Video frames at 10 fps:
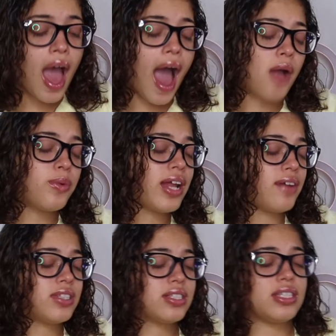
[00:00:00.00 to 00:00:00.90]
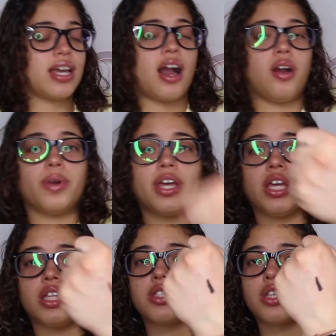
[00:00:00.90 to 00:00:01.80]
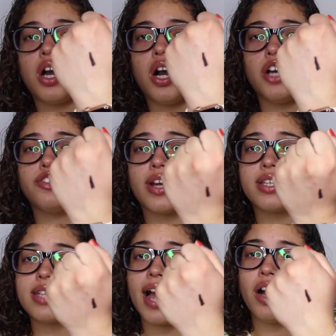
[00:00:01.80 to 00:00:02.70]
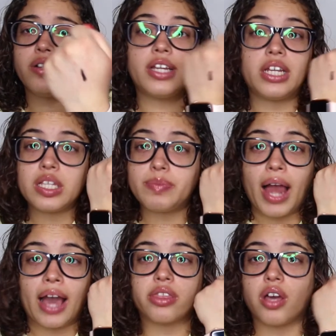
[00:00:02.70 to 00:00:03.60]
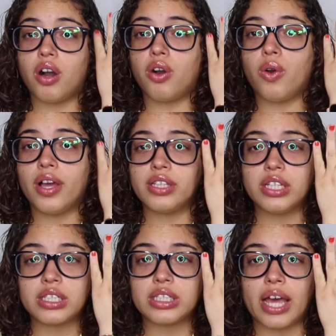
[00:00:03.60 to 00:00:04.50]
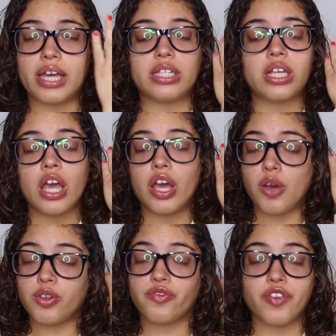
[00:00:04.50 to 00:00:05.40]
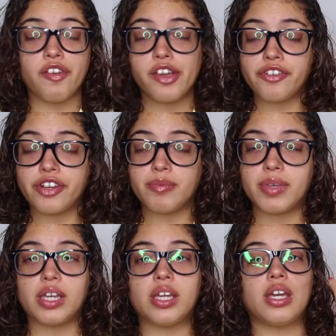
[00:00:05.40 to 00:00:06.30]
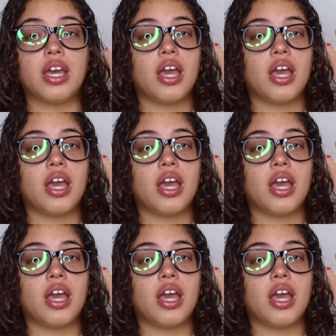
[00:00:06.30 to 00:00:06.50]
I would have to see how it dries down. It is black though. Looks nice. It was very creamy.